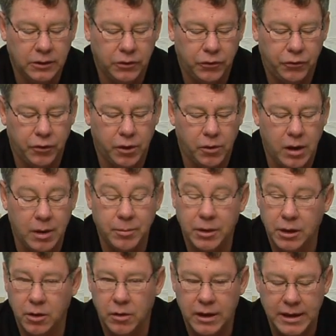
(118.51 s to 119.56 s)
So I'm
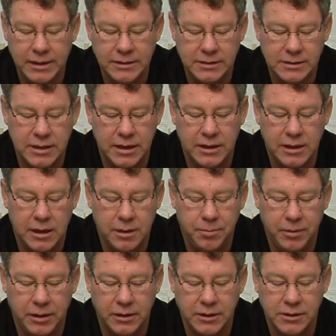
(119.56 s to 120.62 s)
going to go ahead and set it
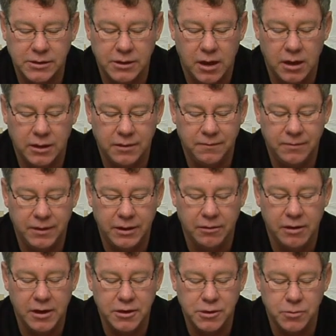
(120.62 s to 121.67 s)
up in the stock
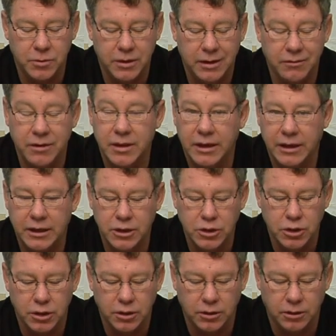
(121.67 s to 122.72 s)
configuration with everything
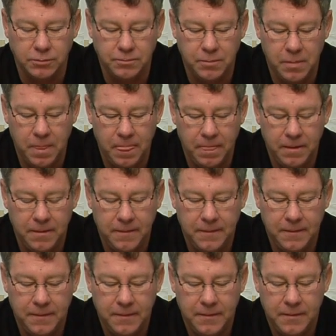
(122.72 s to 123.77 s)
internal.
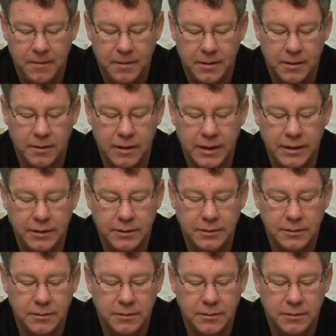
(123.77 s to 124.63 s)
All right.